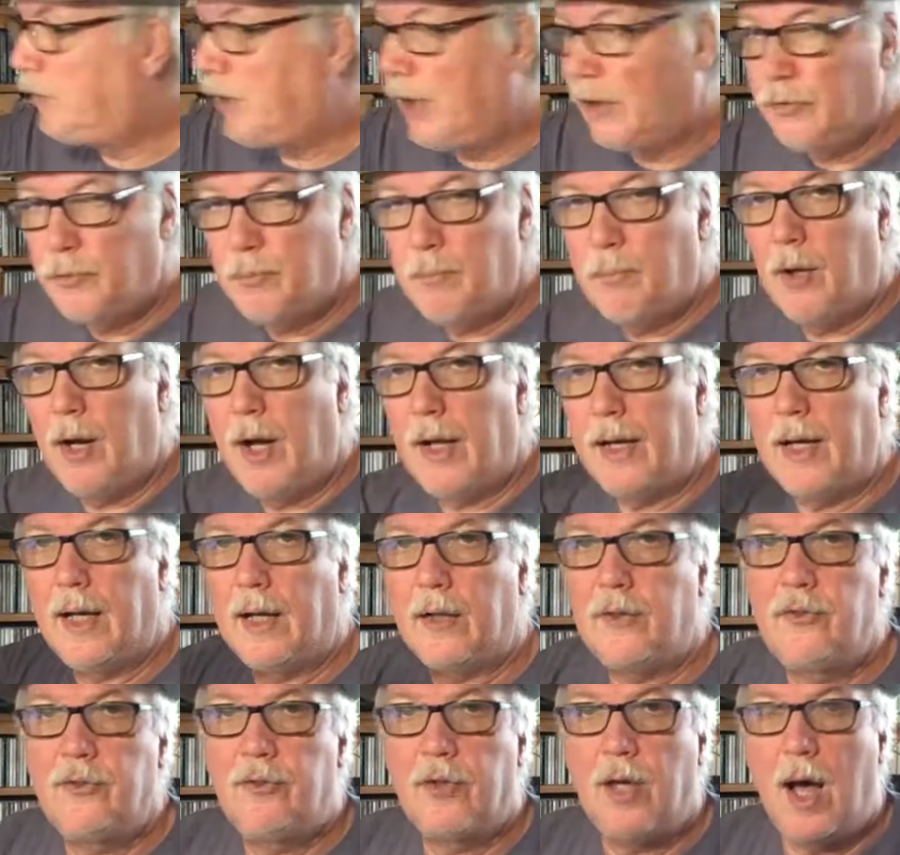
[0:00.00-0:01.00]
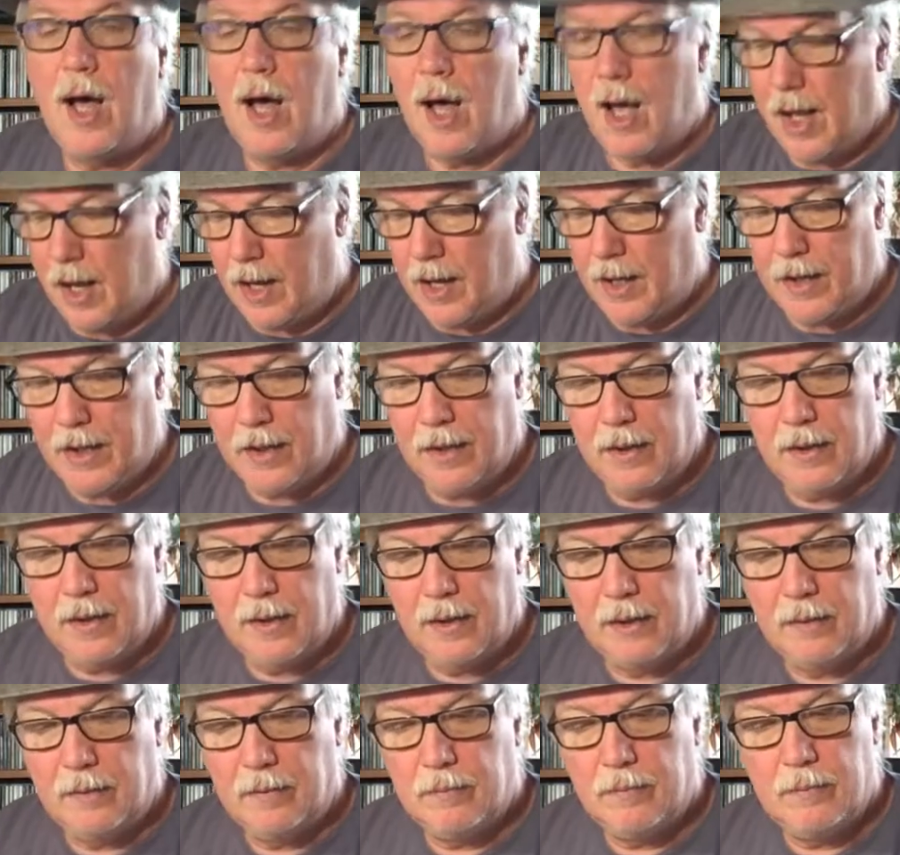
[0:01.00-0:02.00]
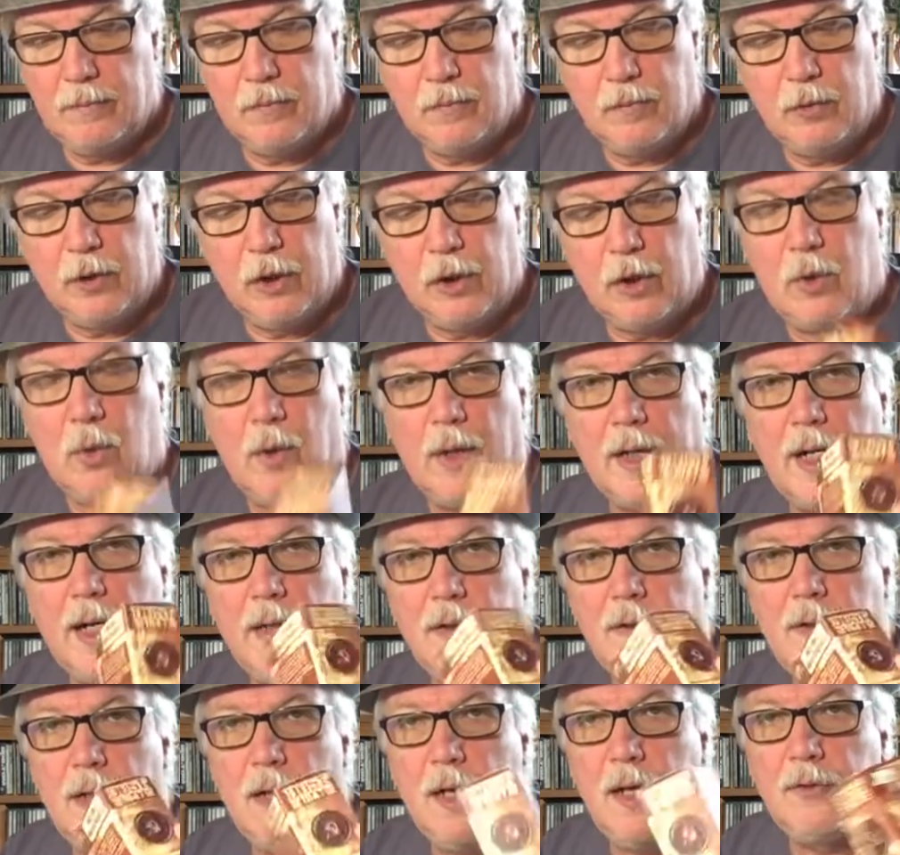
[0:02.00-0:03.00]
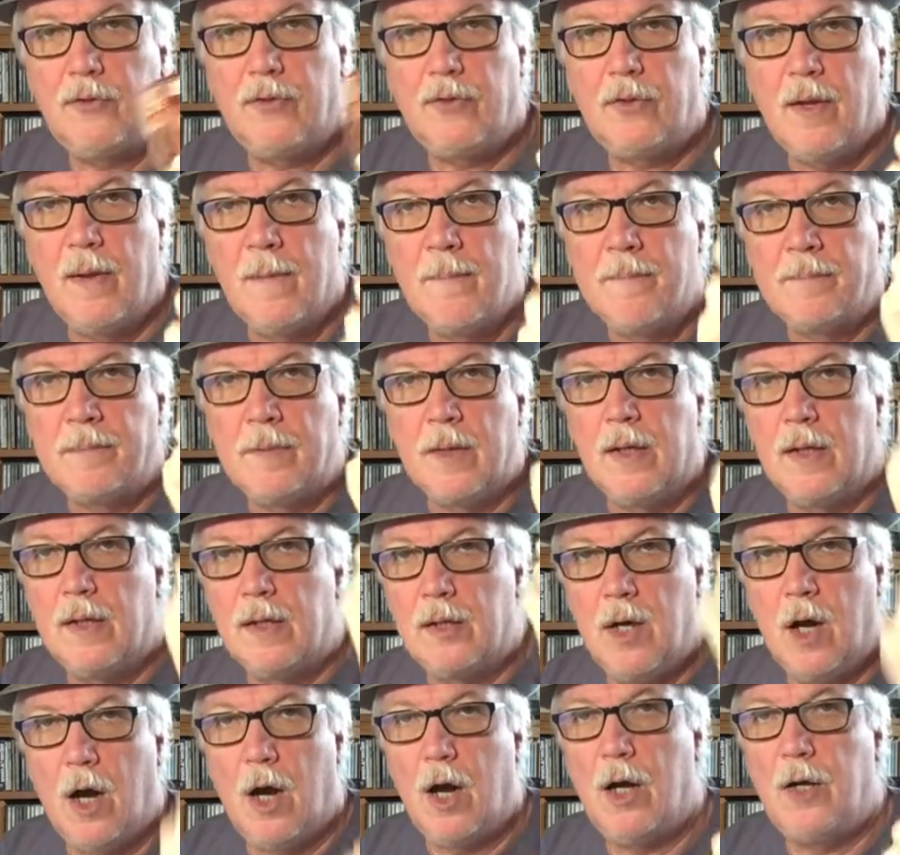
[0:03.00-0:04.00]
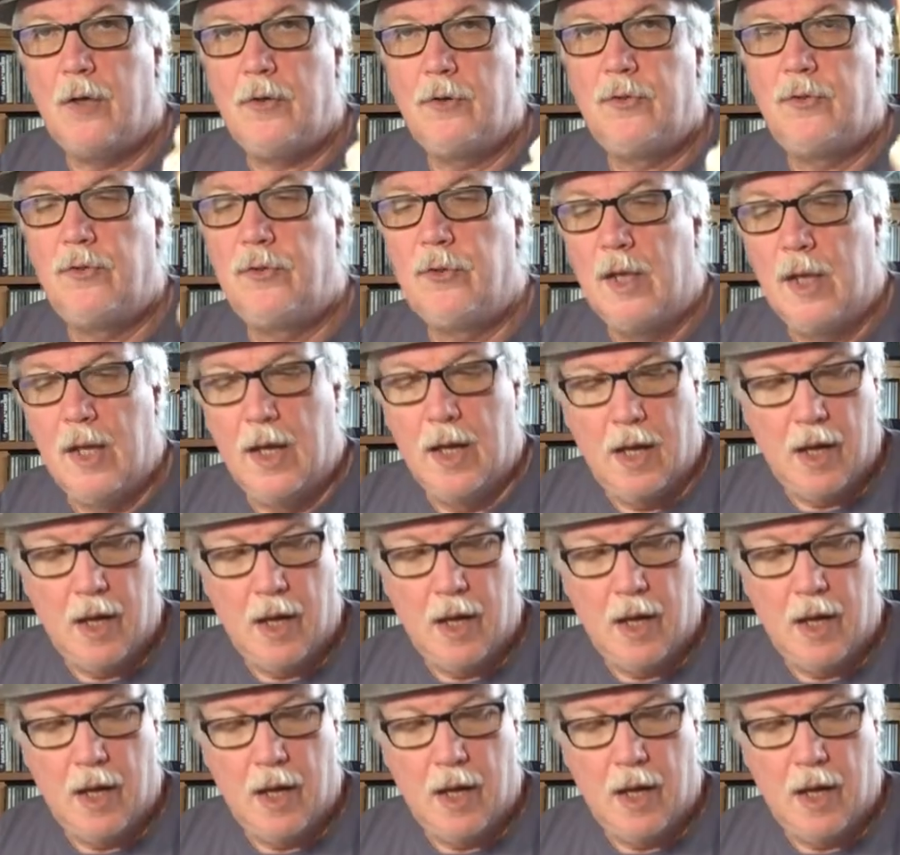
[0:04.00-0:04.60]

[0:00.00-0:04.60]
Dust products. Real quick on Dust. Cards.